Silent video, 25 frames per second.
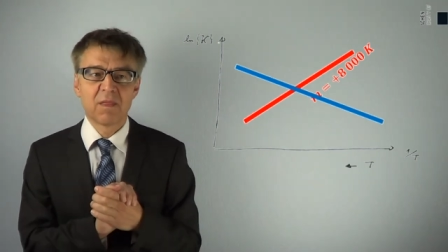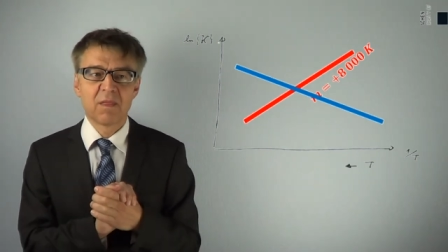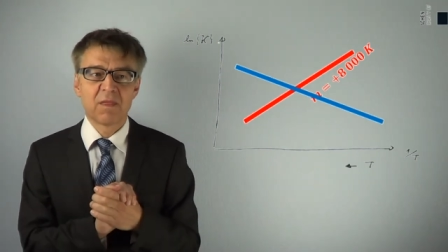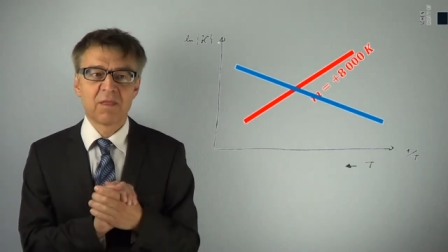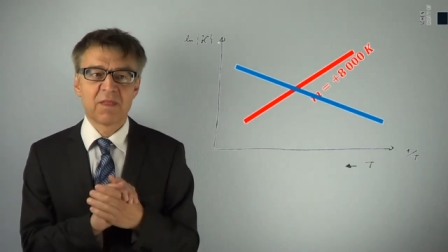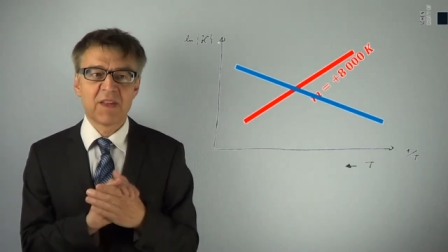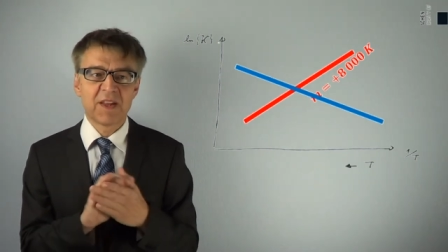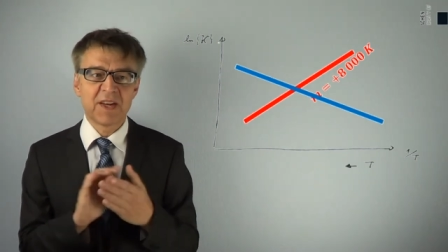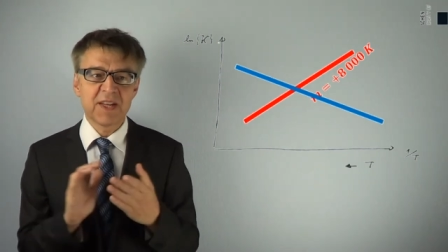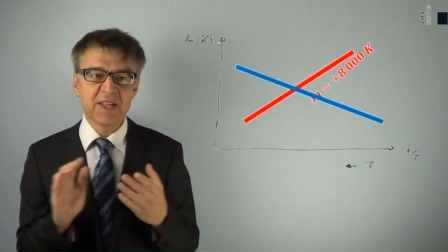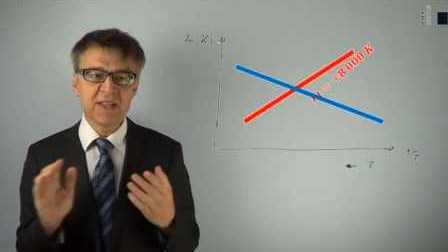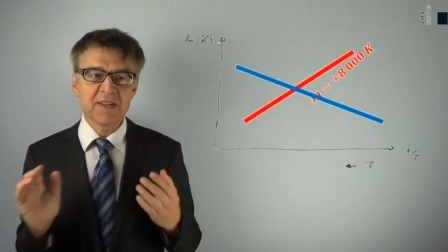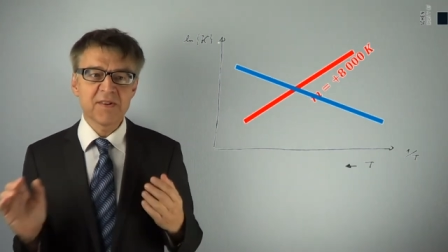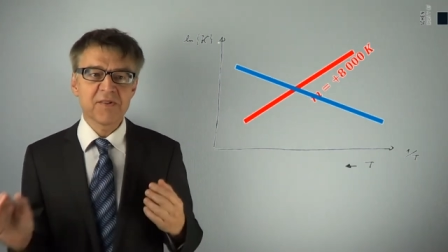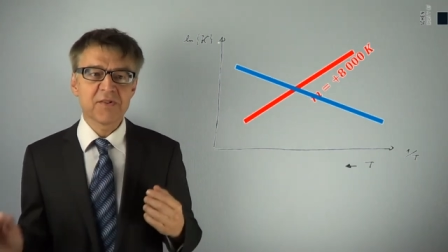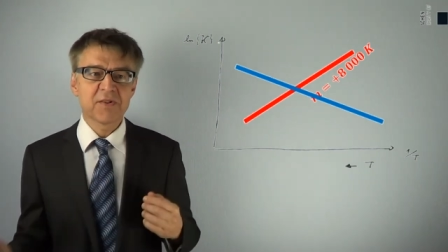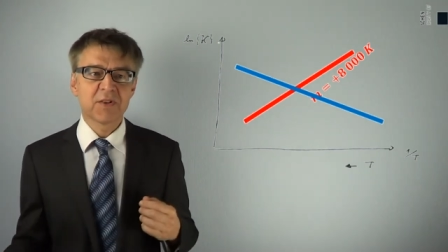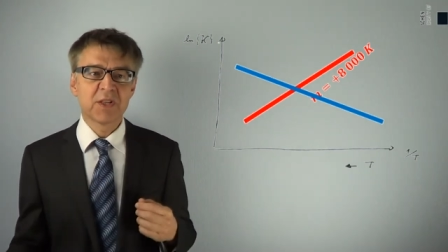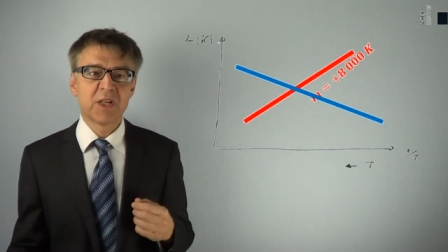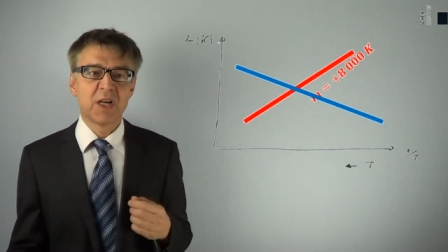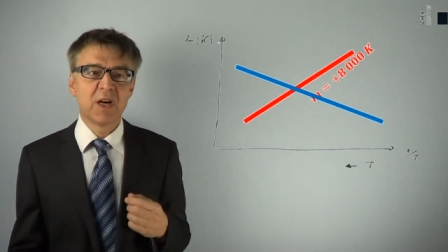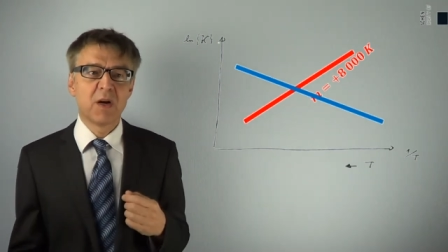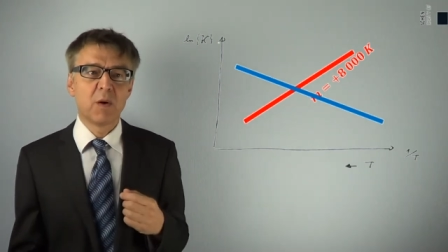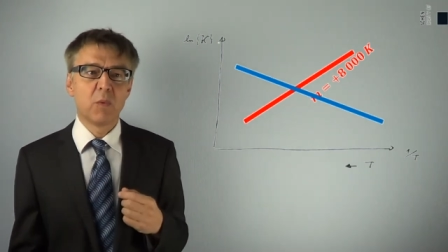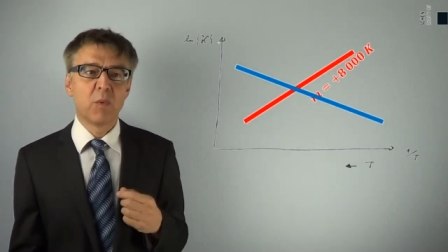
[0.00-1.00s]
That is,
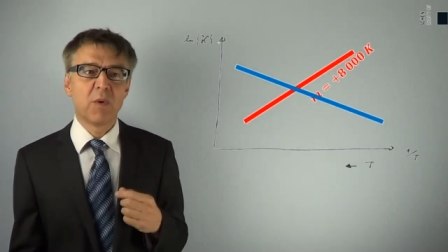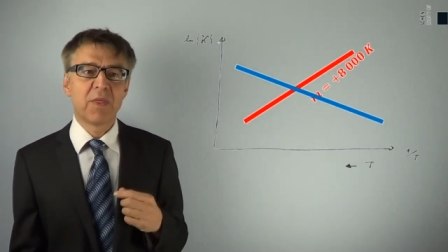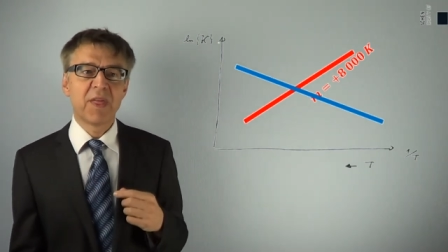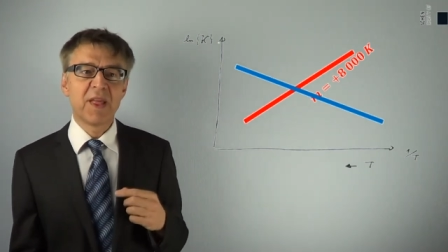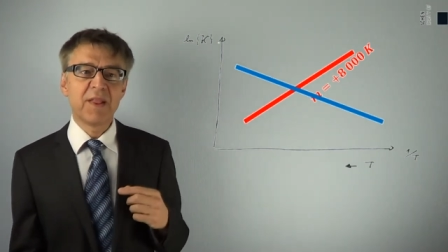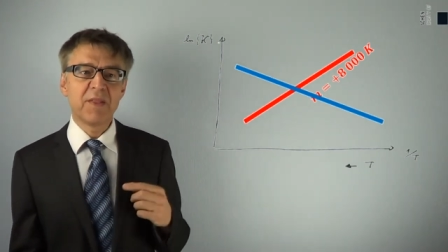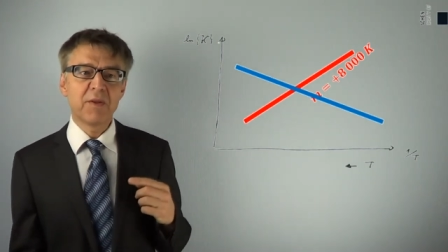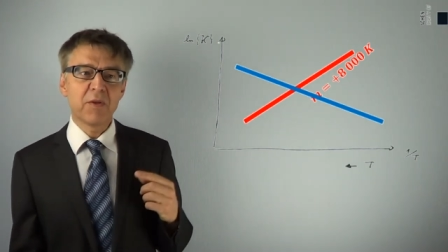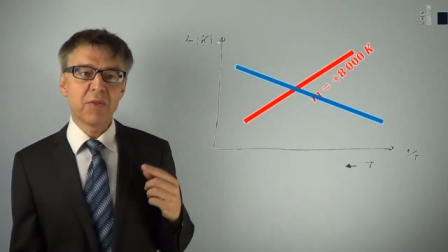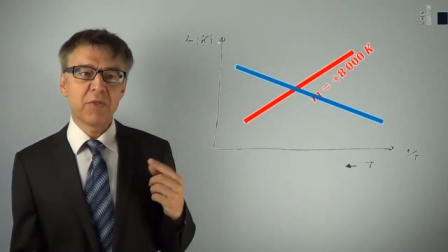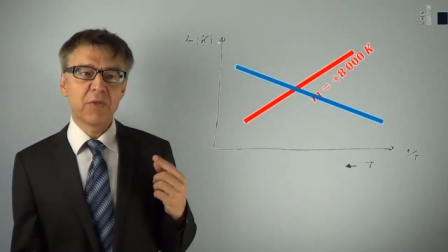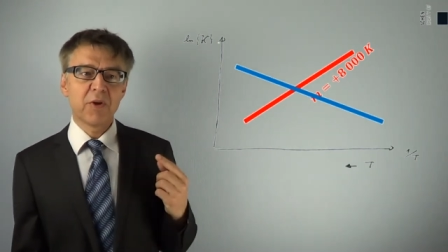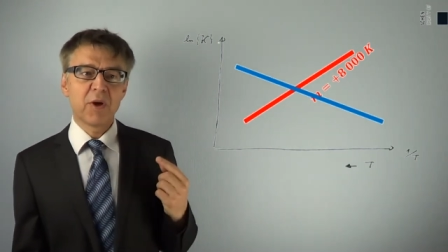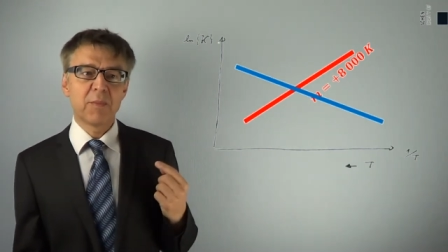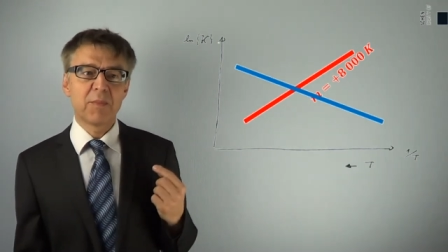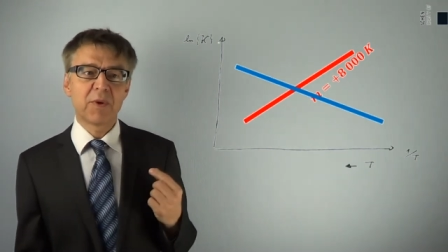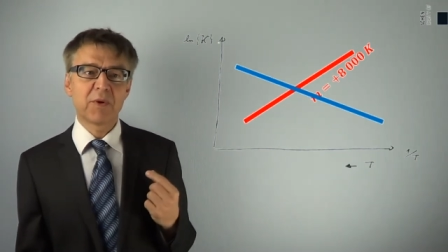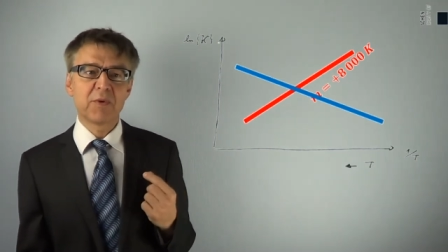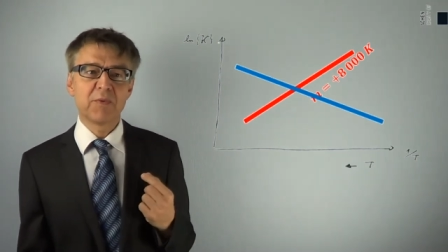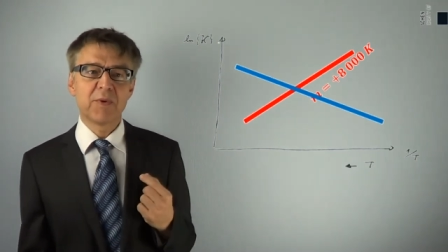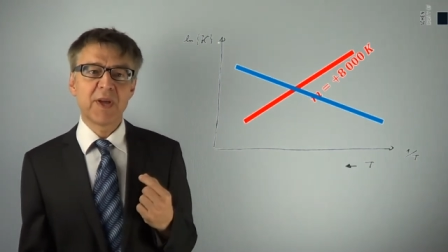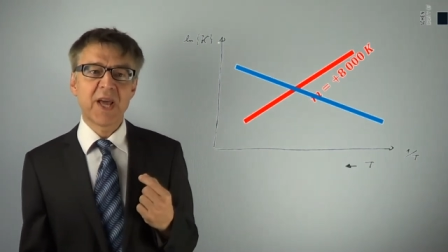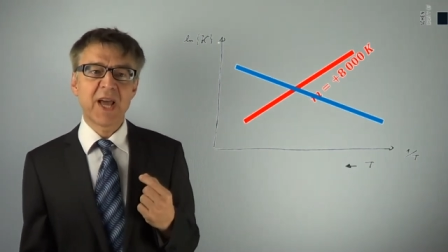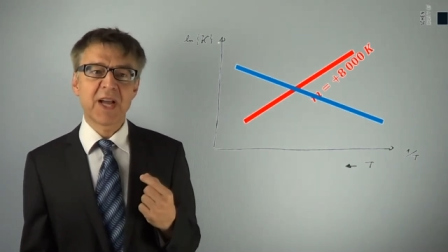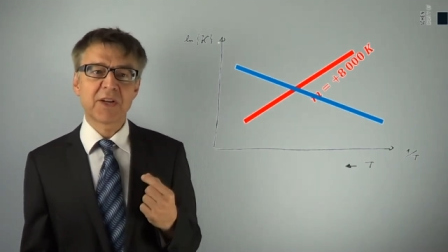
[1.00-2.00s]
with endothermic
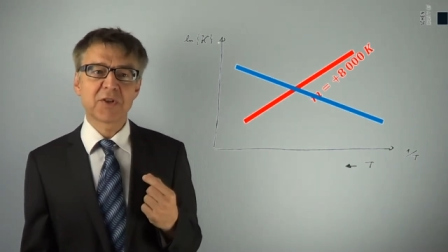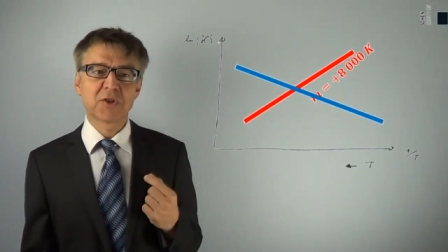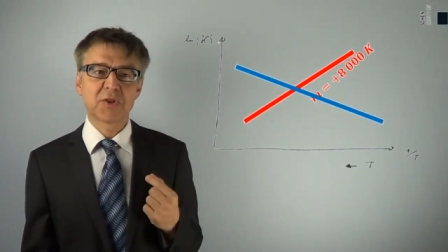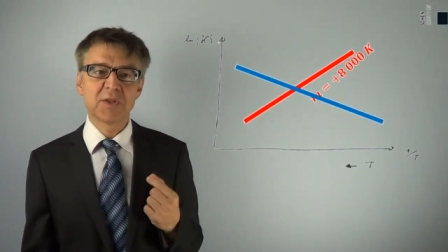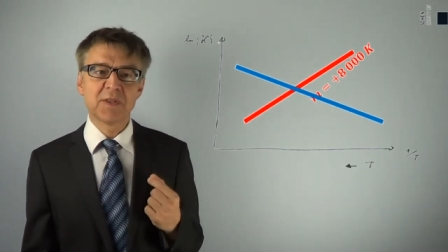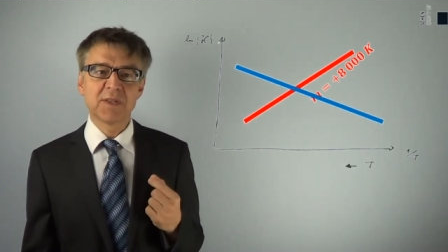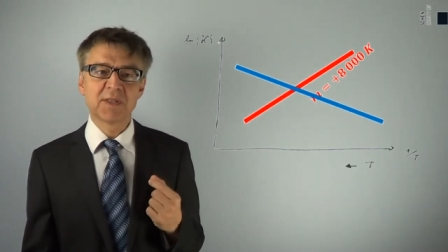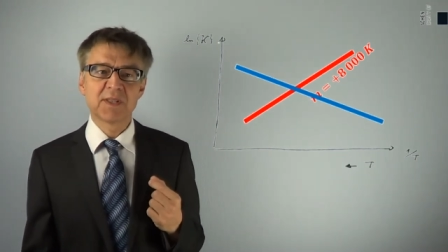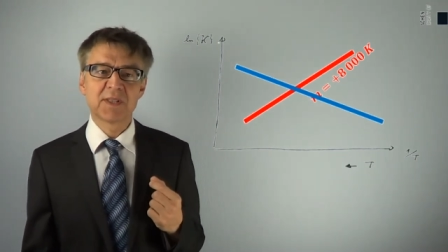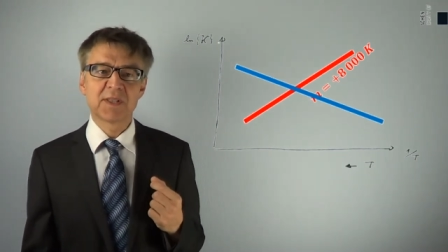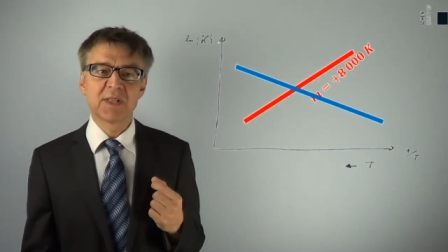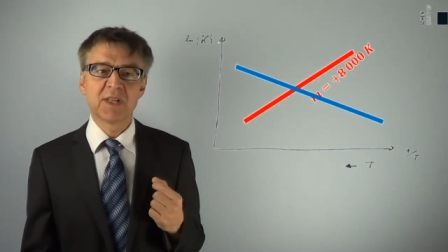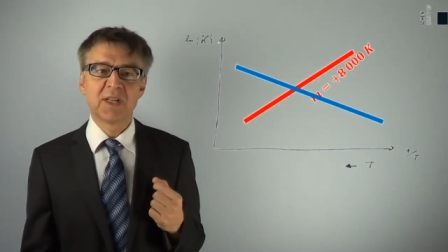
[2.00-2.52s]
reactions,